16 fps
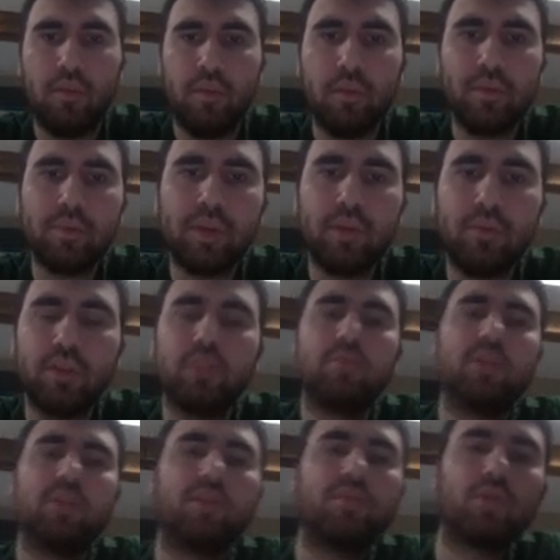Maybe play
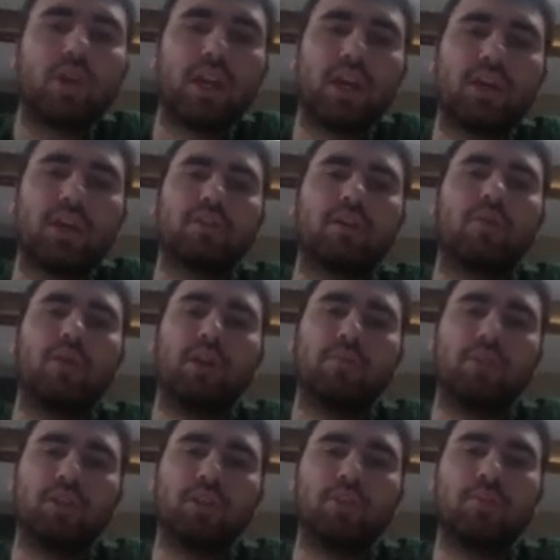bishop d4 next. I
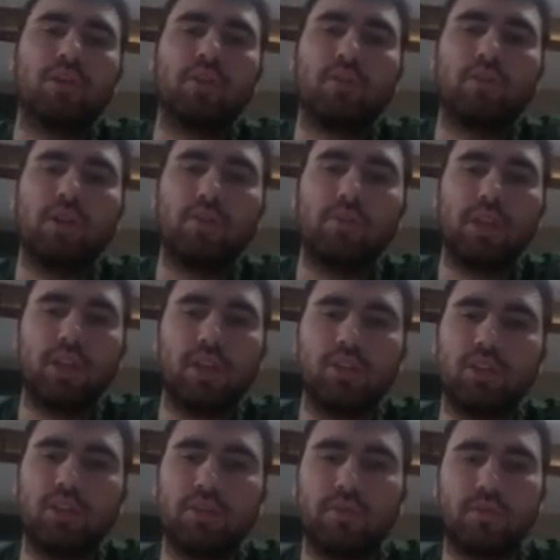wanted bishop e3, but
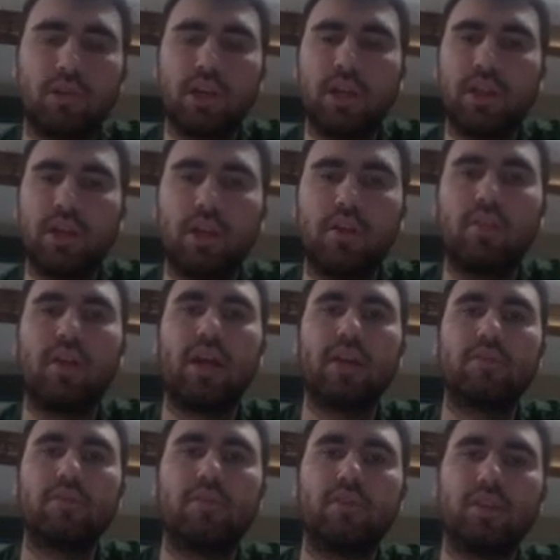knight g4 I think
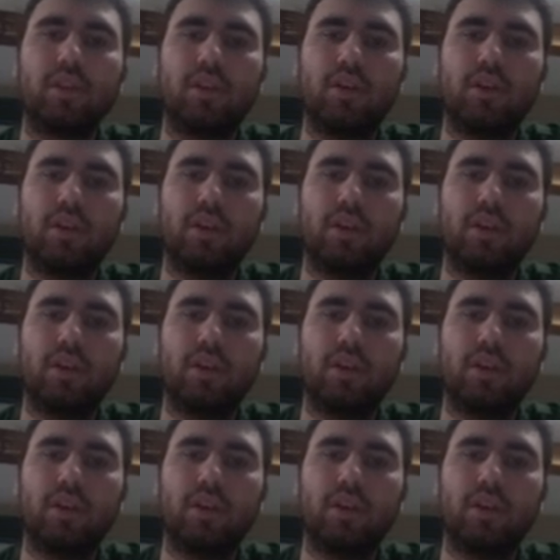harasses it.